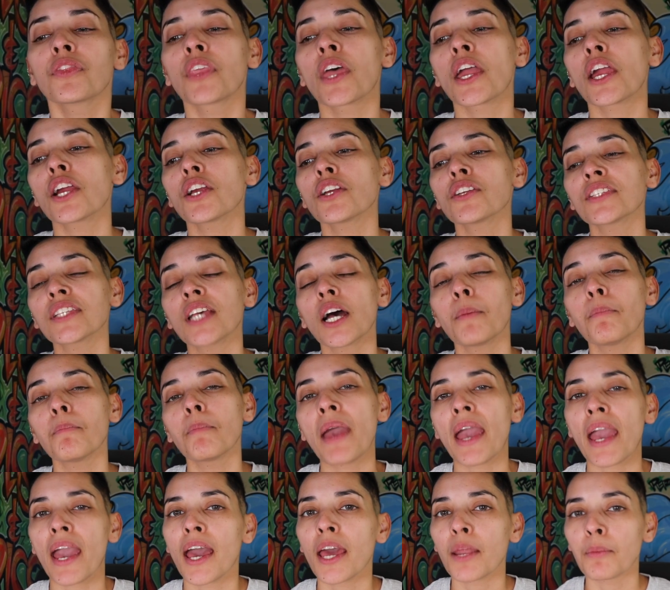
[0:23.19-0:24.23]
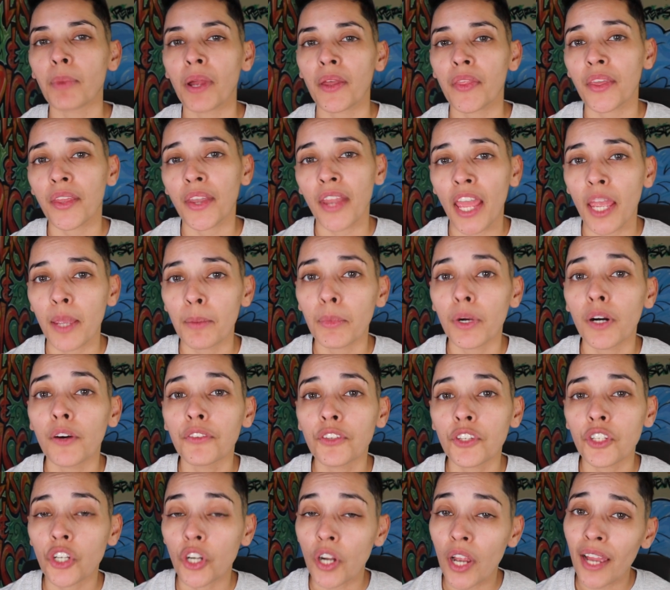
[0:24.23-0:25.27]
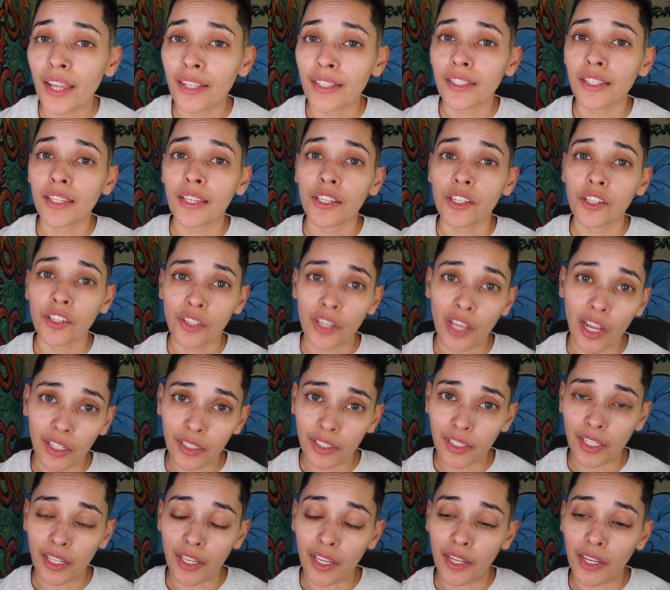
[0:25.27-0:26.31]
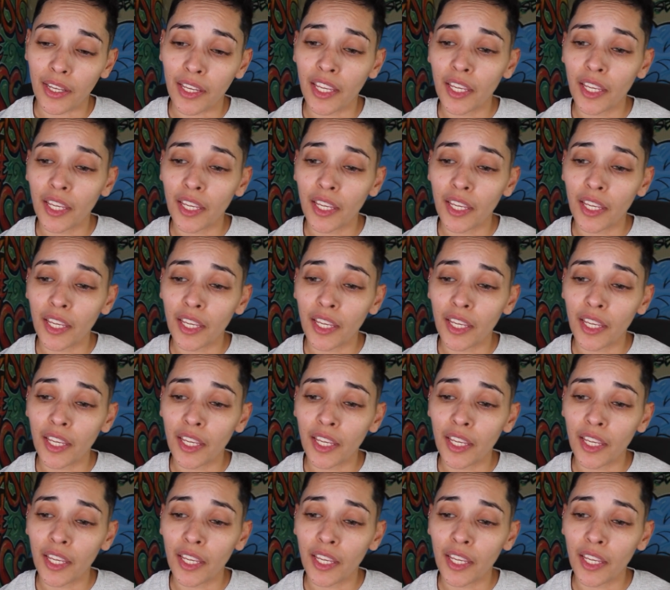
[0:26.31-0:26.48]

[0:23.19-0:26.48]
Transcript: There's a man by the name of Trent Shelton.